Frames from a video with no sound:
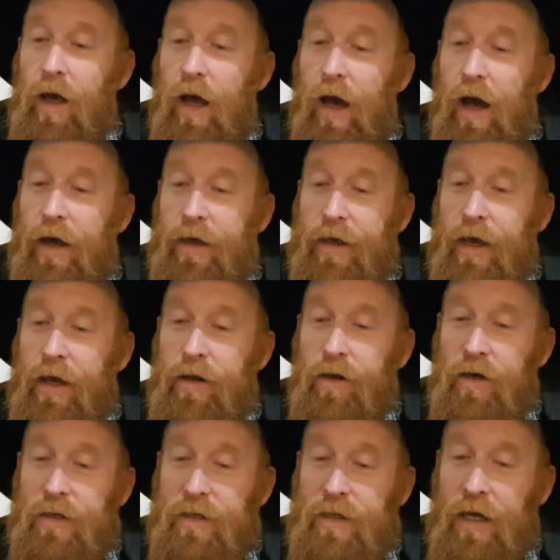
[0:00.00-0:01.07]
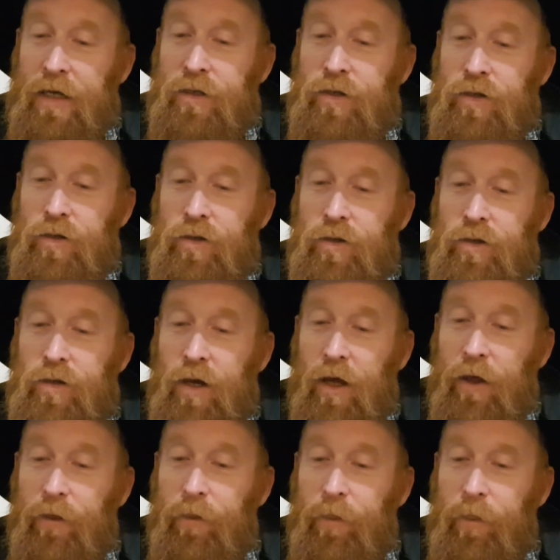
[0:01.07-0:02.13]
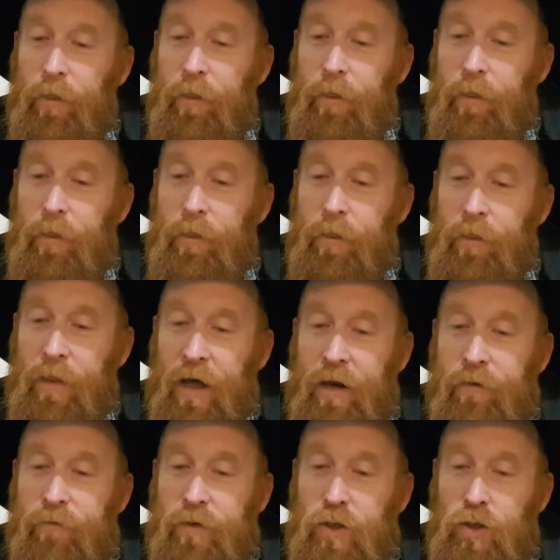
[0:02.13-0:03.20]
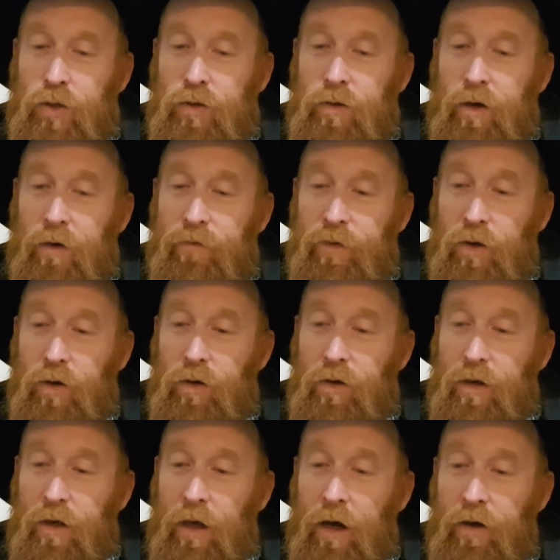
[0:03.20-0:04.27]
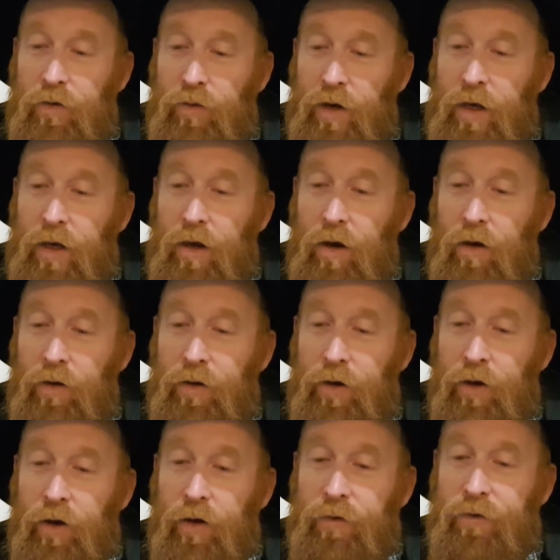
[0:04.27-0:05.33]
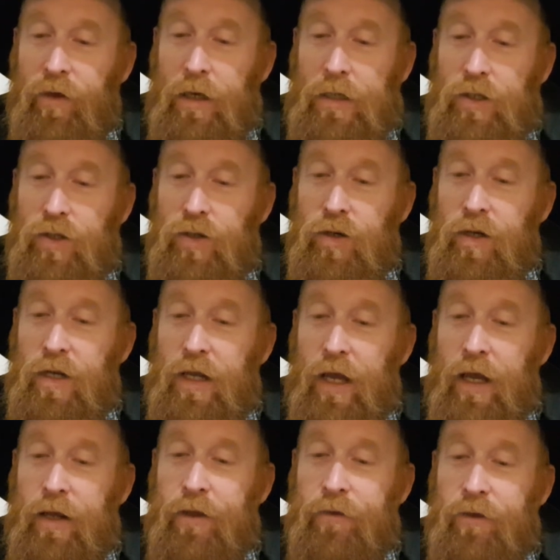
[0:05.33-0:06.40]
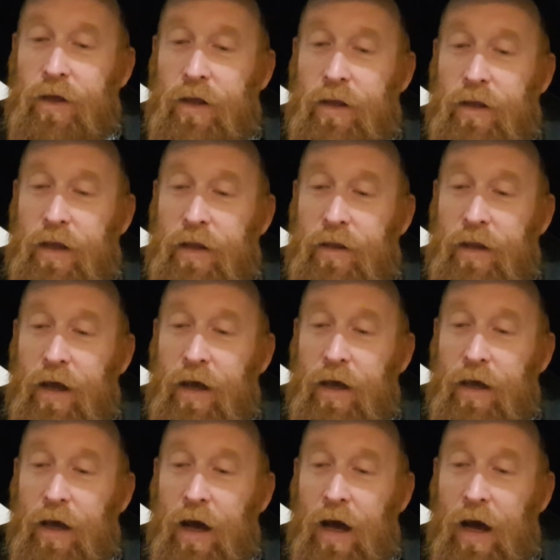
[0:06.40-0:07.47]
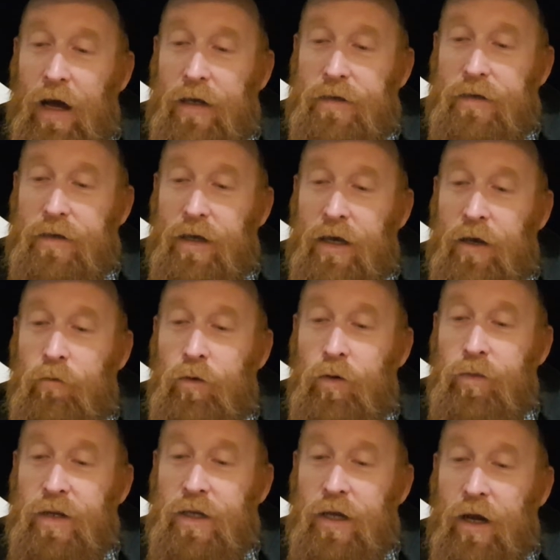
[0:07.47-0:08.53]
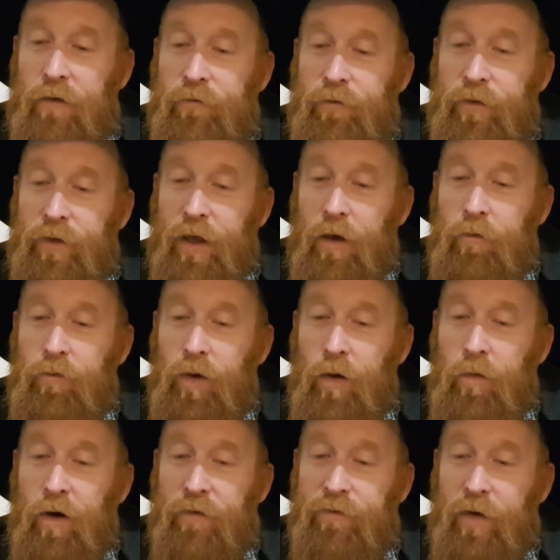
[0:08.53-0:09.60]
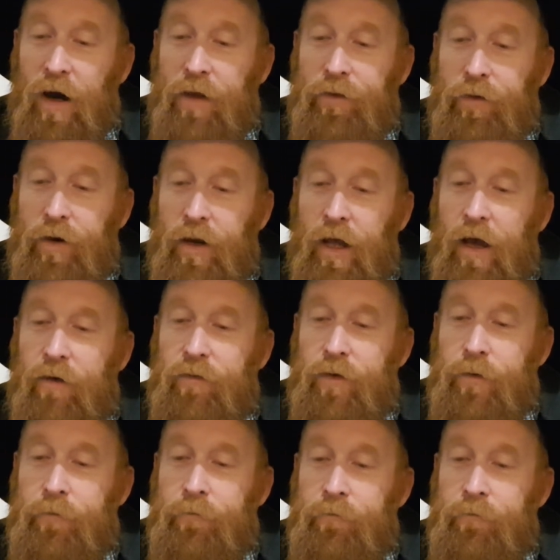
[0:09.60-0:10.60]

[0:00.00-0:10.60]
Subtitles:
Again, I say to you that if 2 of you agree on earth concerning anything that they ask, it will be done for them by my Father in heaven.